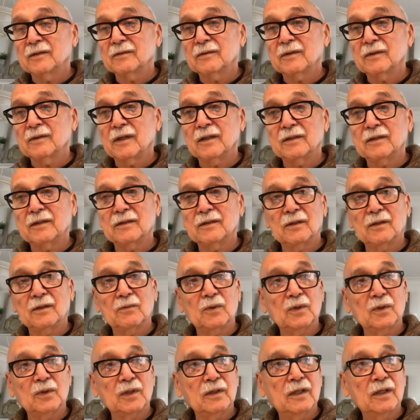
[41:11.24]
I think there
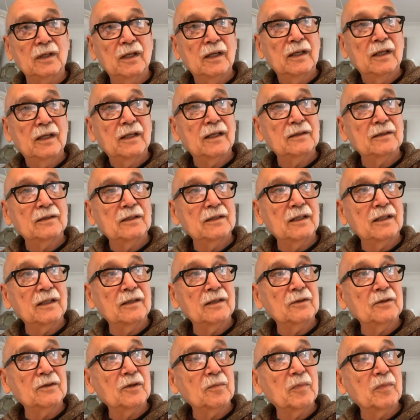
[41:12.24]
were, at the
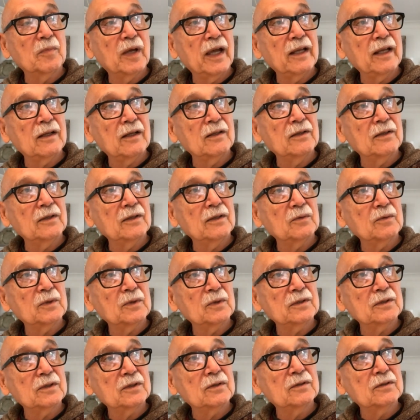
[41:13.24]
end of the battle, there
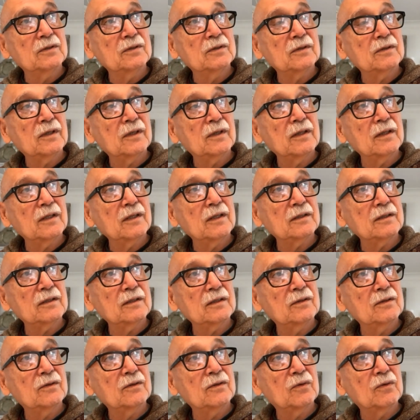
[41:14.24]
were, I think,
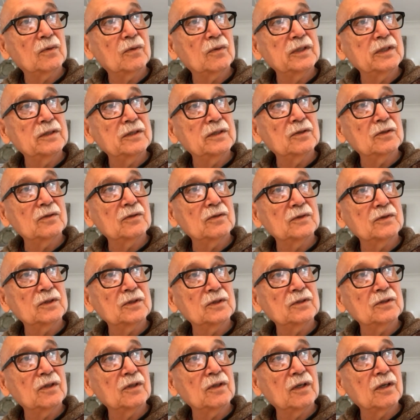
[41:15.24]
3 Silver
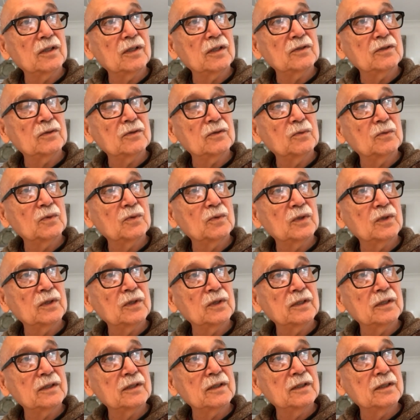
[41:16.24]
Stars
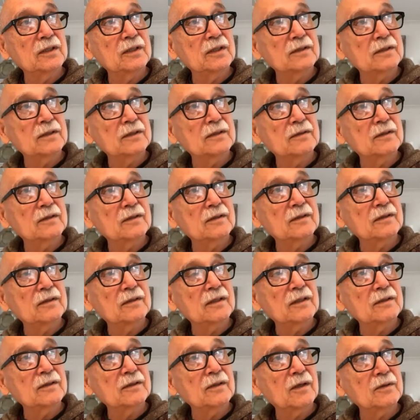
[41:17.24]
awarded.
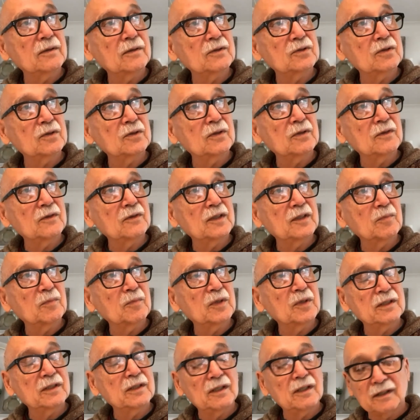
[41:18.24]
I'm not sure if
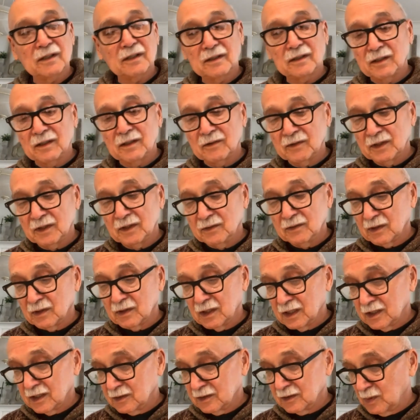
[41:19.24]
anybody got a Navy
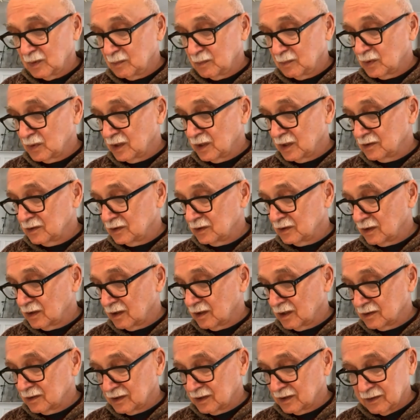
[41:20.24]
Cross, but Bronze
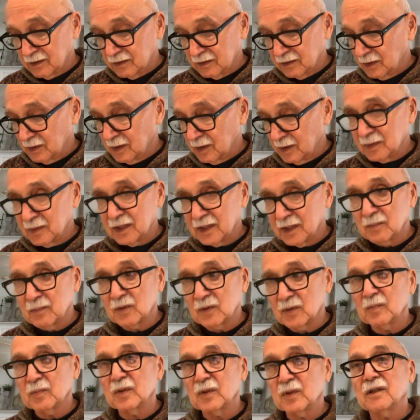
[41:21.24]
Stars. I don't know how many
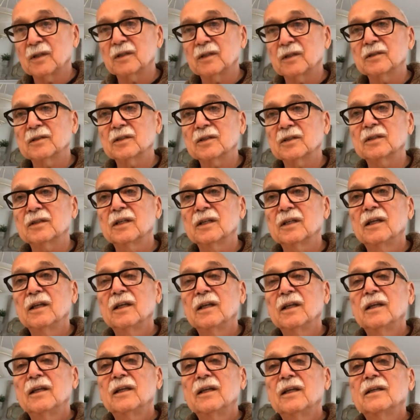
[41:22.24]
Purple Hearts.
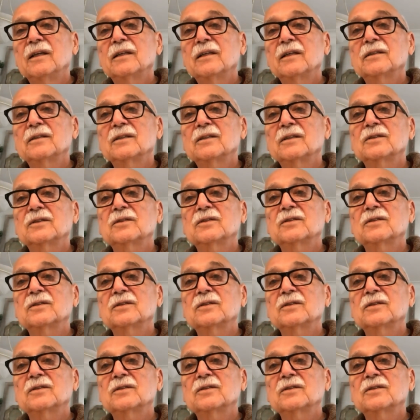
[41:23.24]
It